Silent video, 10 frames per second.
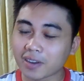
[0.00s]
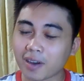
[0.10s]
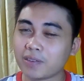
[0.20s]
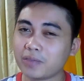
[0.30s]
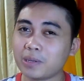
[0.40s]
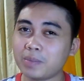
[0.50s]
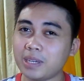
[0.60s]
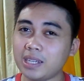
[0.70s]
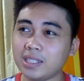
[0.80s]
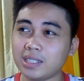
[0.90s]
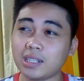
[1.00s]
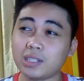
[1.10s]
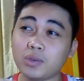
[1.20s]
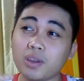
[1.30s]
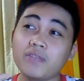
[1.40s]
of the Philippines and the
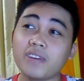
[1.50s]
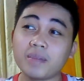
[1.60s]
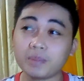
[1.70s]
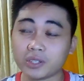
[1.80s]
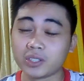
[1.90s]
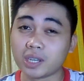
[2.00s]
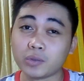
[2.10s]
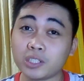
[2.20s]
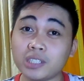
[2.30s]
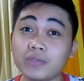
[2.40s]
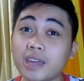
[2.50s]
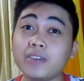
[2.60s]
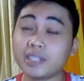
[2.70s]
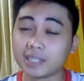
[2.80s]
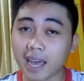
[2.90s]
25%, which is
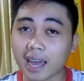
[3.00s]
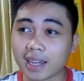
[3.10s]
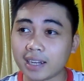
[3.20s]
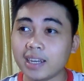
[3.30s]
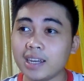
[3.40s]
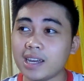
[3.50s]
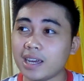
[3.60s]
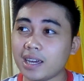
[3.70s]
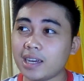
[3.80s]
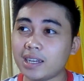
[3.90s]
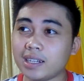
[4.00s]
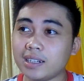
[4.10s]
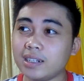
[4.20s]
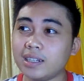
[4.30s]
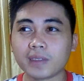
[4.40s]
very sad. And
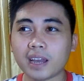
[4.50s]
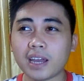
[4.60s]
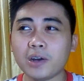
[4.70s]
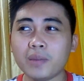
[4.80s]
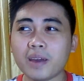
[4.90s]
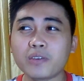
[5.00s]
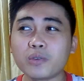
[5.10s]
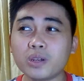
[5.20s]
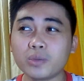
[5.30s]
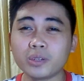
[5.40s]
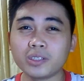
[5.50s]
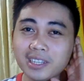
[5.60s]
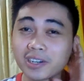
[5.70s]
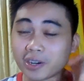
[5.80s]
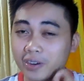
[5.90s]
I hope everyone was
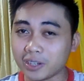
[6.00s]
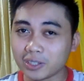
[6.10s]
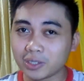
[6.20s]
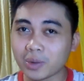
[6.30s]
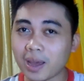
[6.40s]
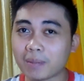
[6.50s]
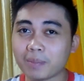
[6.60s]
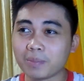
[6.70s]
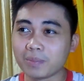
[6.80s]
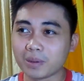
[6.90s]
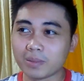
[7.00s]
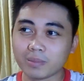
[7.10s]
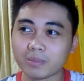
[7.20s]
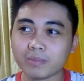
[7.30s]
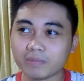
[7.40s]
encouraged to help
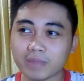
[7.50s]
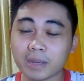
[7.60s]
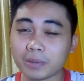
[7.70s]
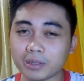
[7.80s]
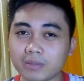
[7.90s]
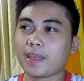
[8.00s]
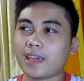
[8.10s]
people.